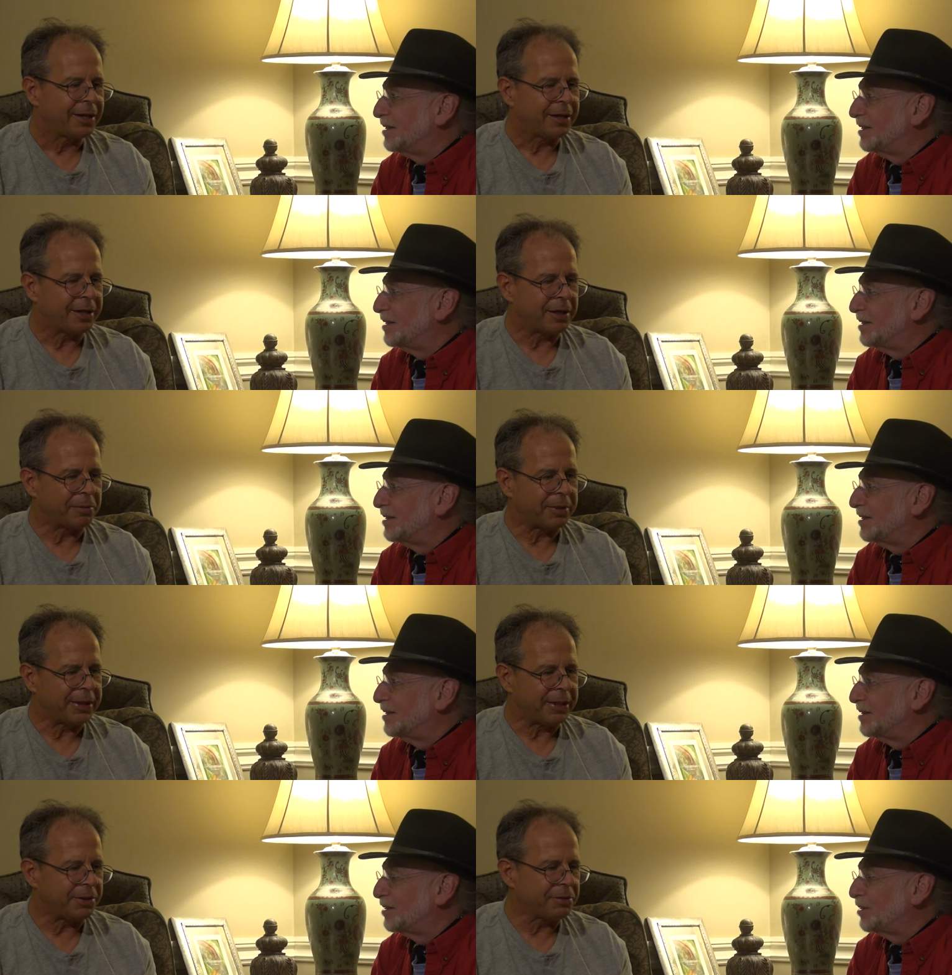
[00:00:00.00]
Speaker 1: Um,
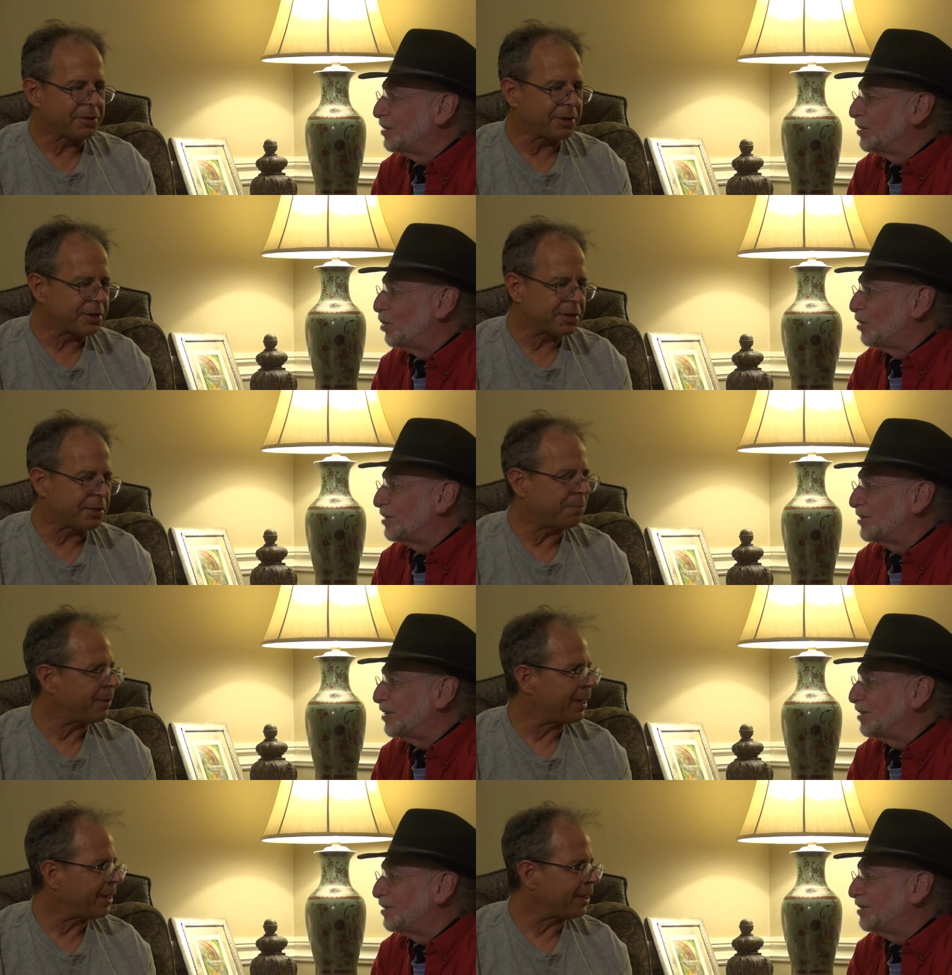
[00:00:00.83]
you can
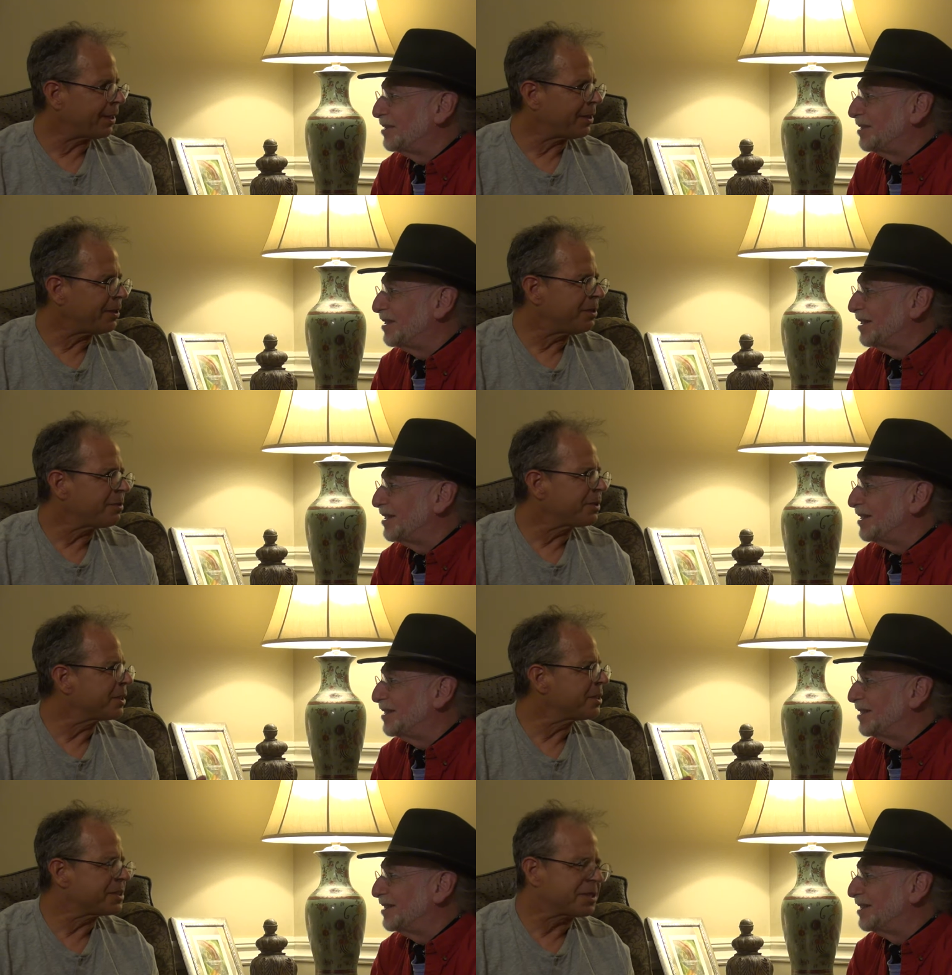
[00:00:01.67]
debate it. You yeah.
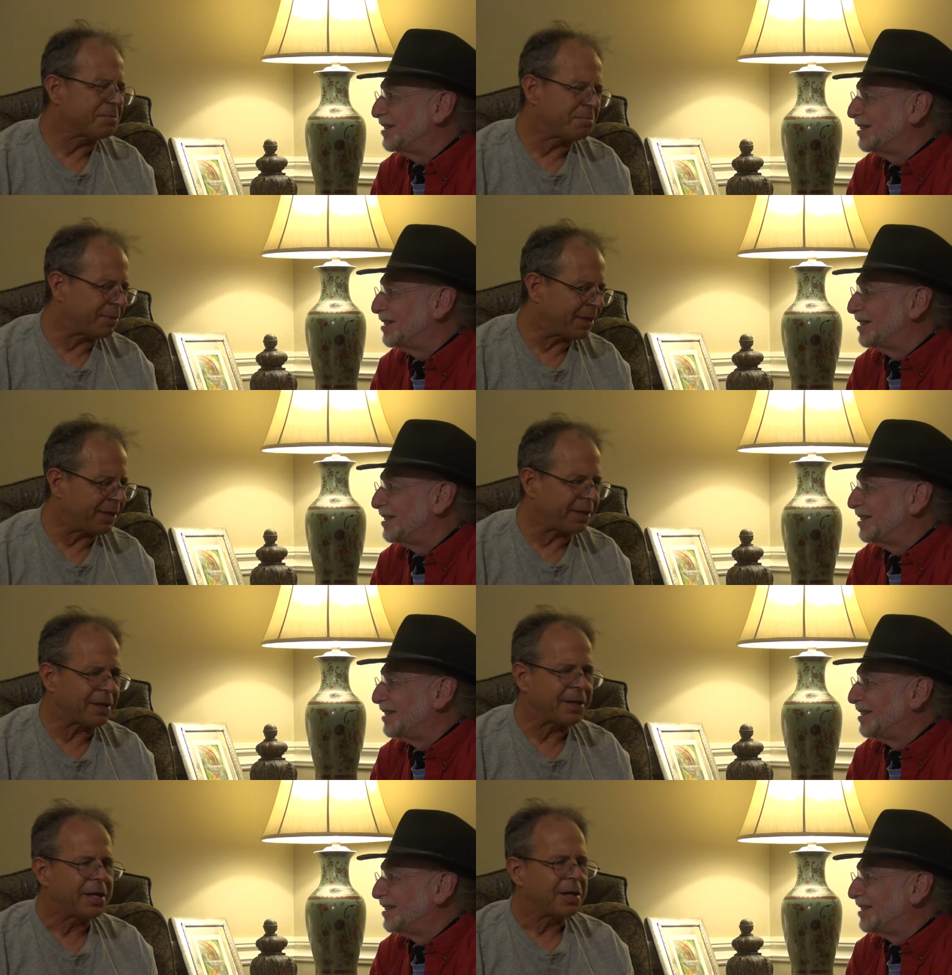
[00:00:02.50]
can debate
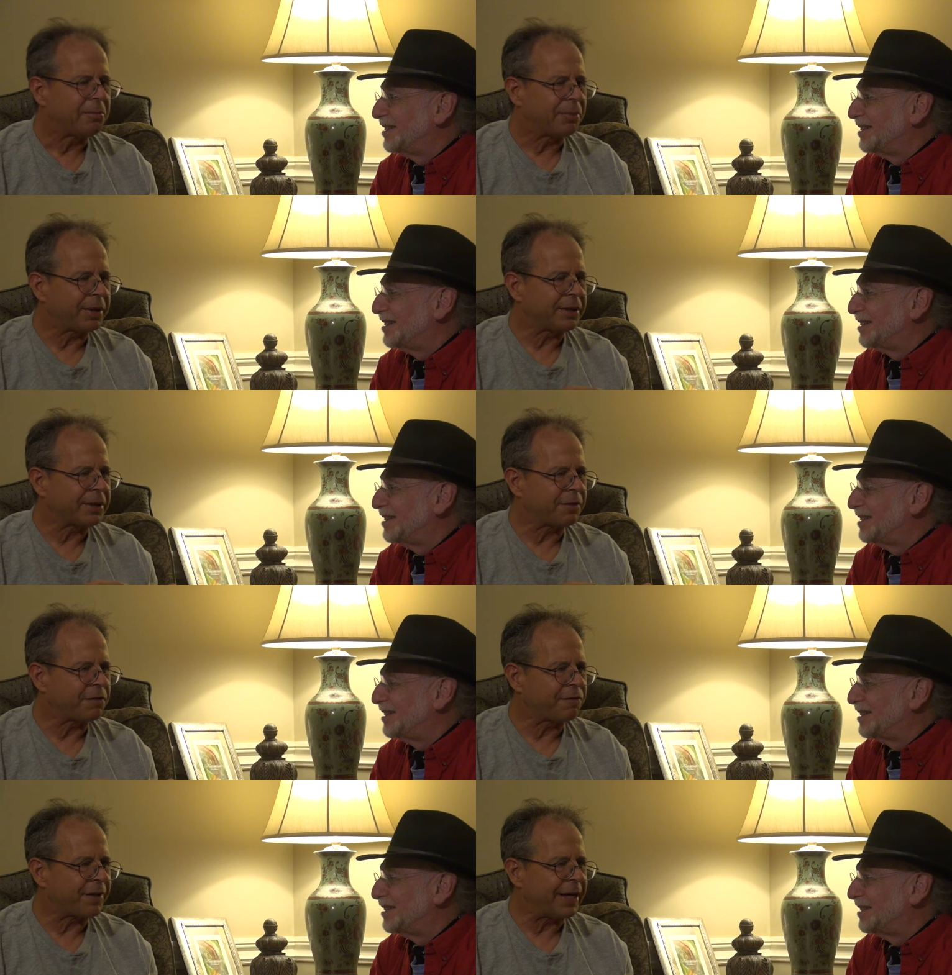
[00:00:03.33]
it. But the
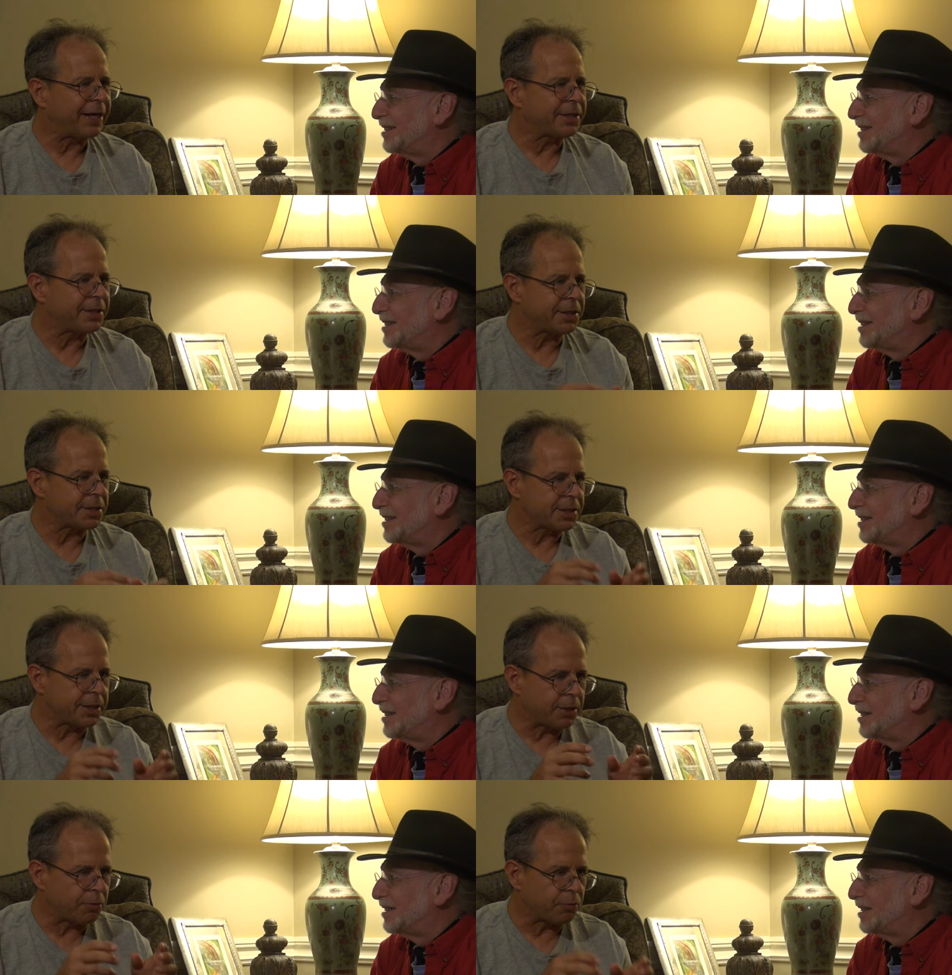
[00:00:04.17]
fact is,
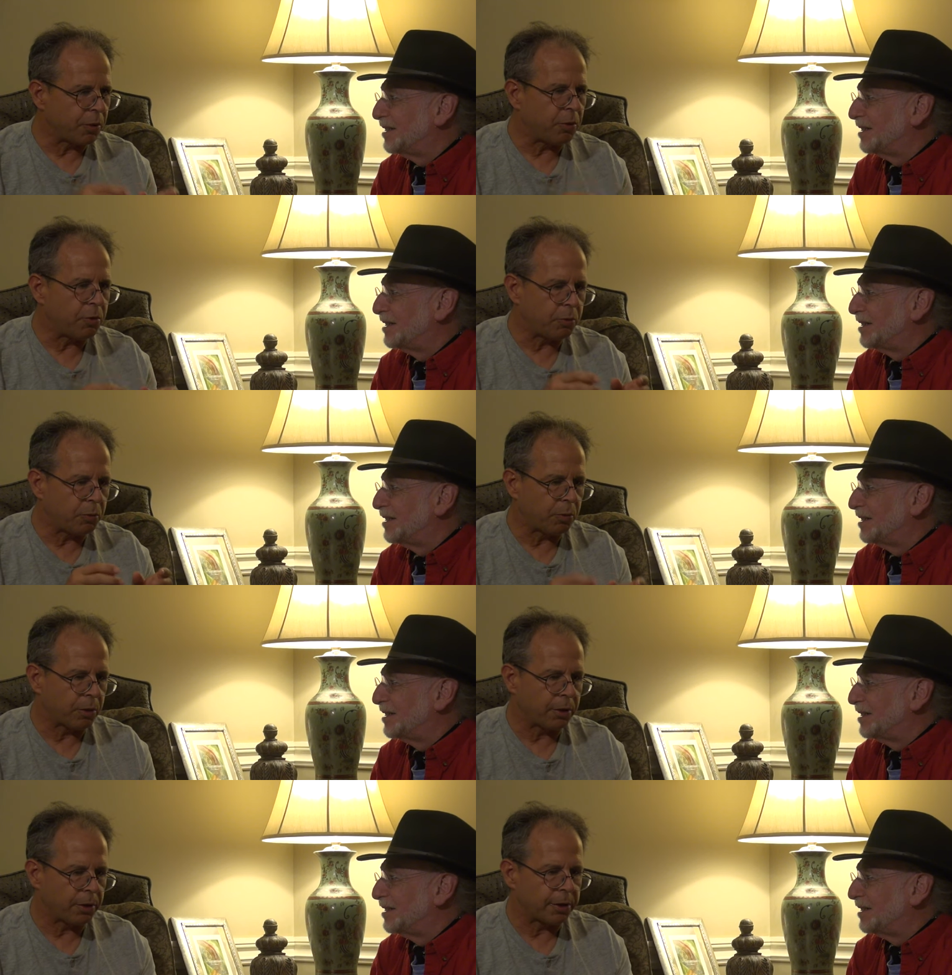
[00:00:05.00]
they wrote
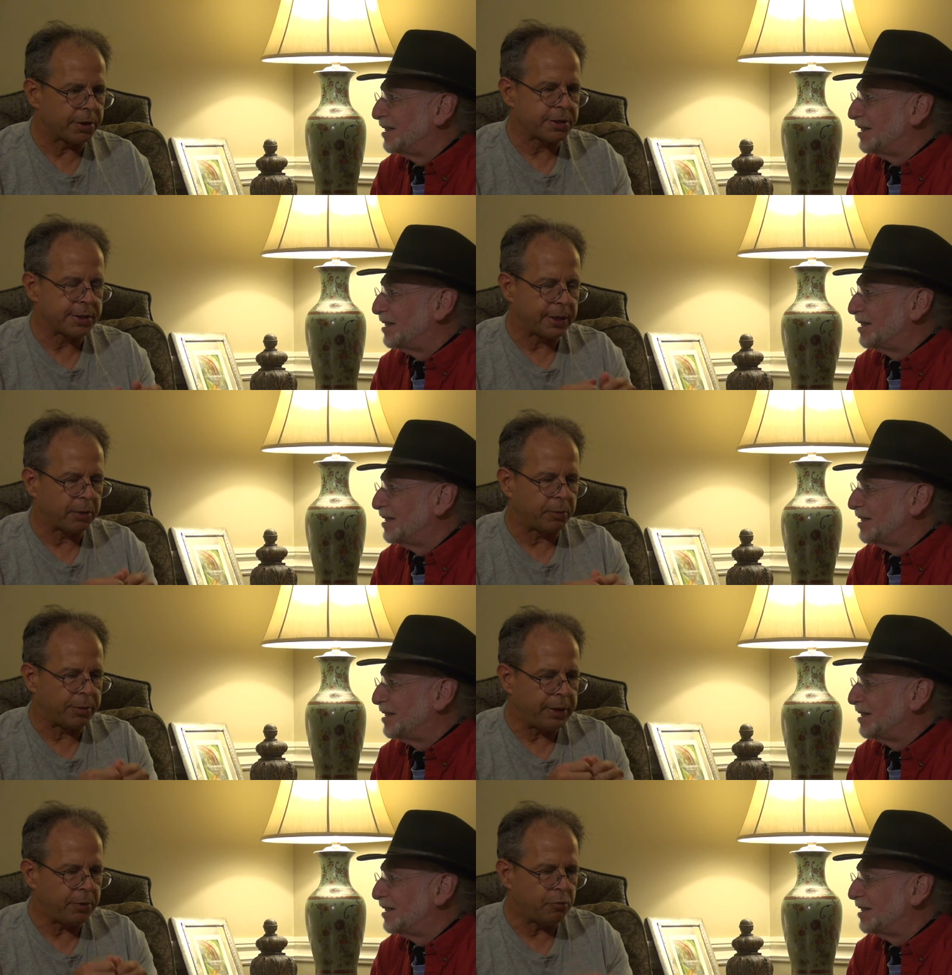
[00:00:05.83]
words that
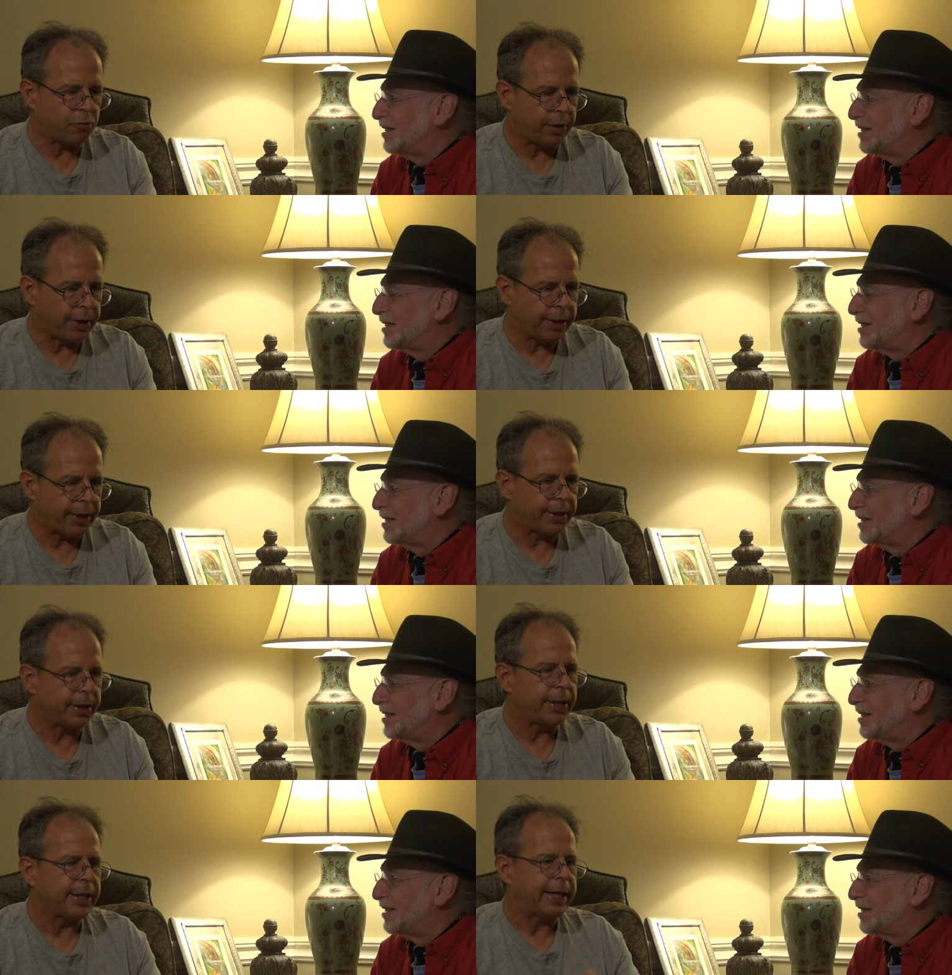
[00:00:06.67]
we
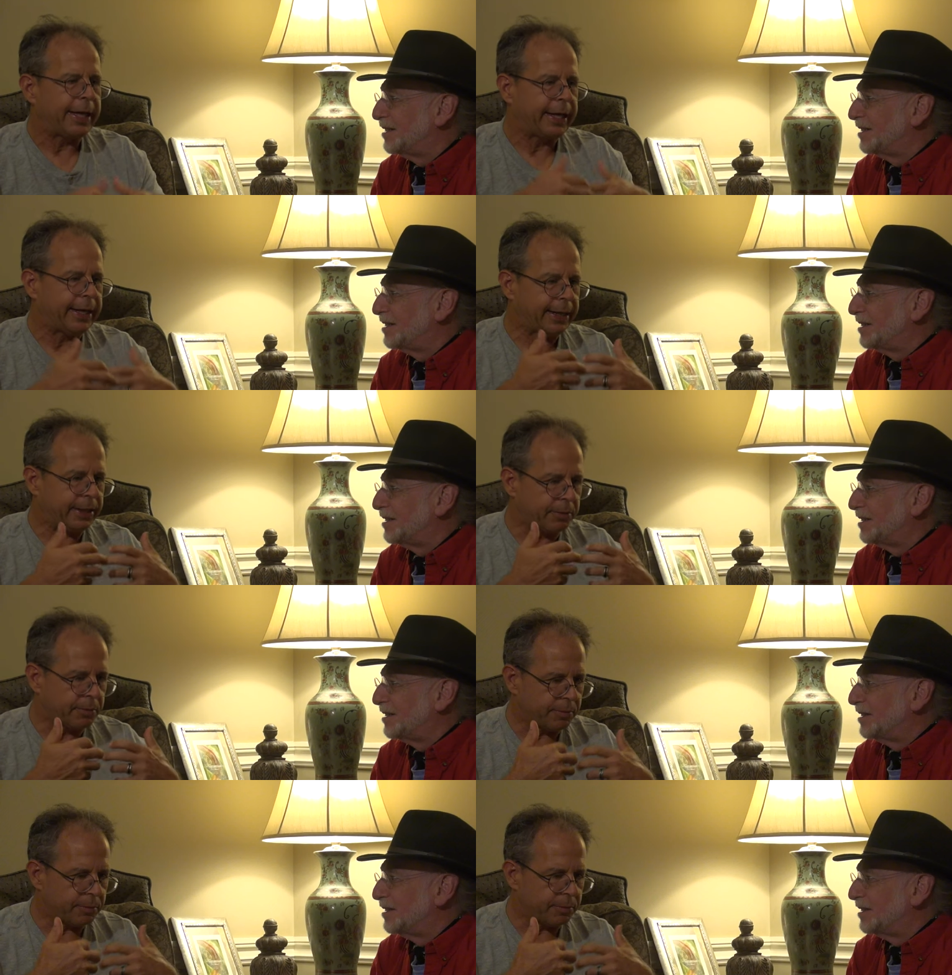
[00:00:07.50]
read, and it